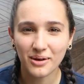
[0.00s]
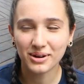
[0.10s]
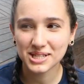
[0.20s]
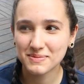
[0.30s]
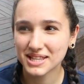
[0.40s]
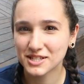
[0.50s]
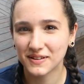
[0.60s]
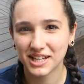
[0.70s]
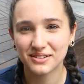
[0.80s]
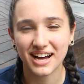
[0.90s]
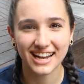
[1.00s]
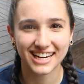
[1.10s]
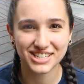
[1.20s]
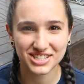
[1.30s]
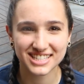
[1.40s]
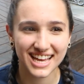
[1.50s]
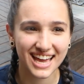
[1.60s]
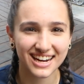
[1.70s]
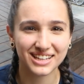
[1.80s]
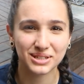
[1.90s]
I wanted to make this video kind of
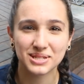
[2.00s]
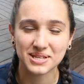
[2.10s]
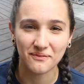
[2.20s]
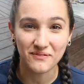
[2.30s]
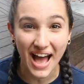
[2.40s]
interesting and include some